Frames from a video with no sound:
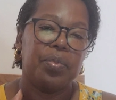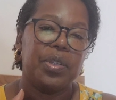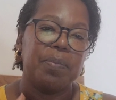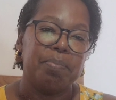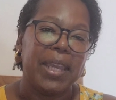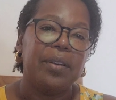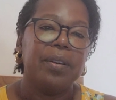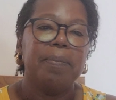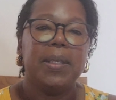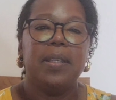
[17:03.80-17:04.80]
was
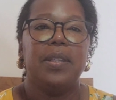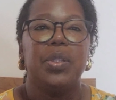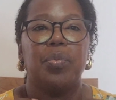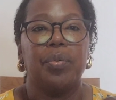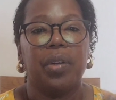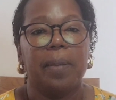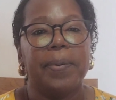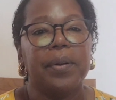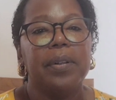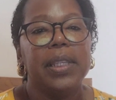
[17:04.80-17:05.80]
better because we were up
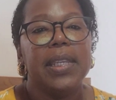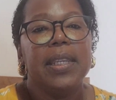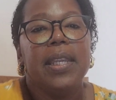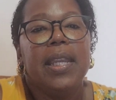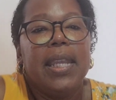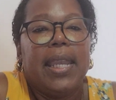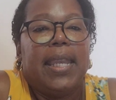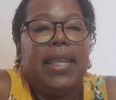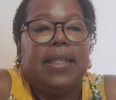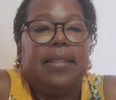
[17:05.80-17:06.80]
early
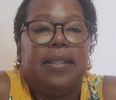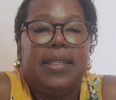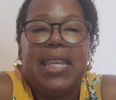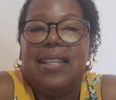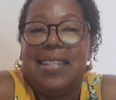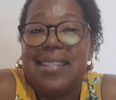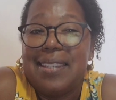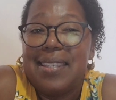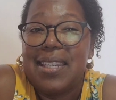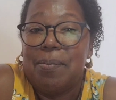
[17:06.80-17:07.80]
and the day
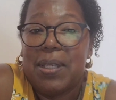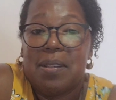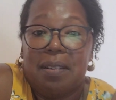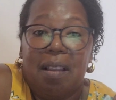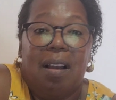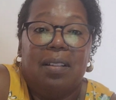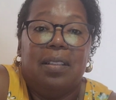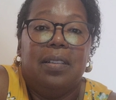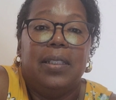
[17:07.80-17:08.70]
didn't seem as long.